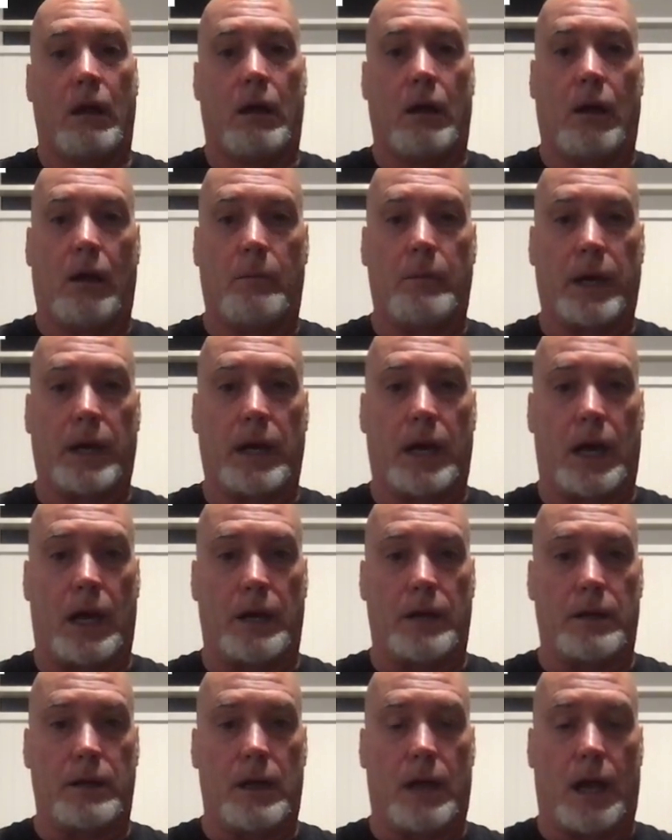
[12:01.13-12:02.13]
oh my
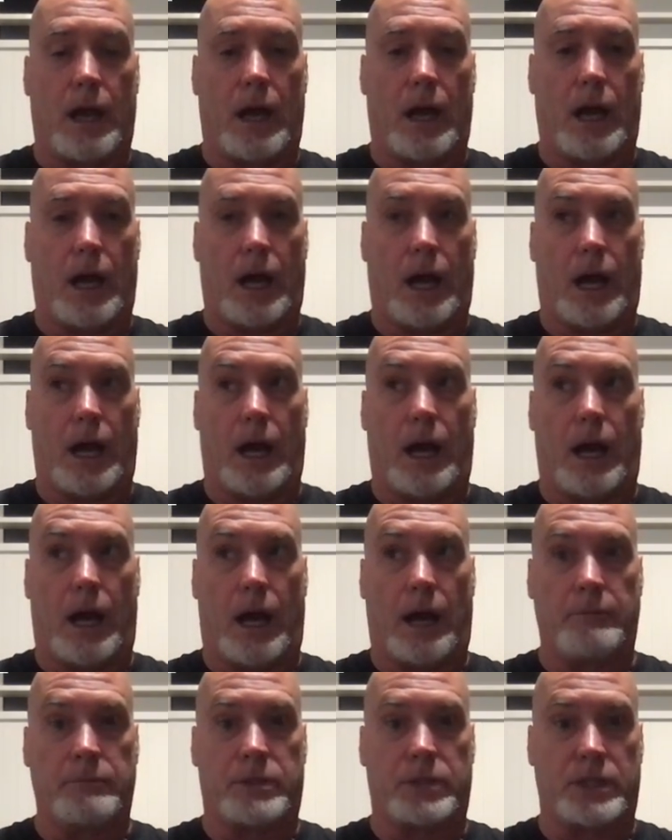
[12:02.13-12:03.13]
God,
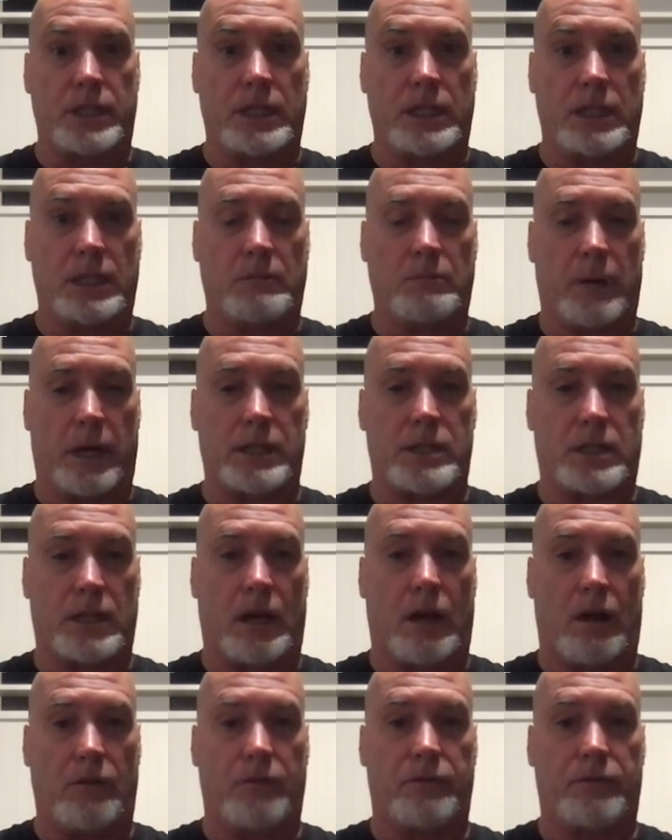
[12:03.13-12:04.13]
I'm seeing
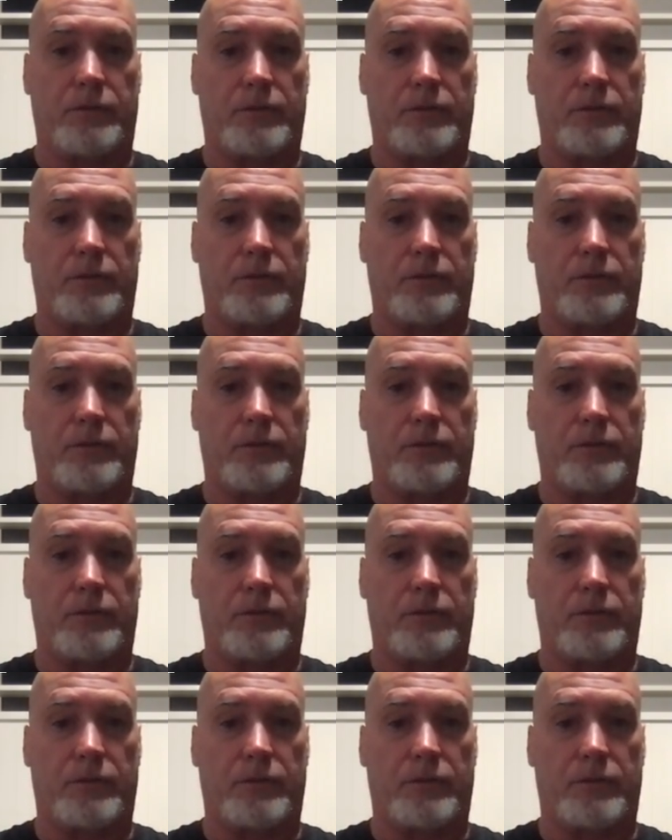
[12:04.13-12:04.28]
myself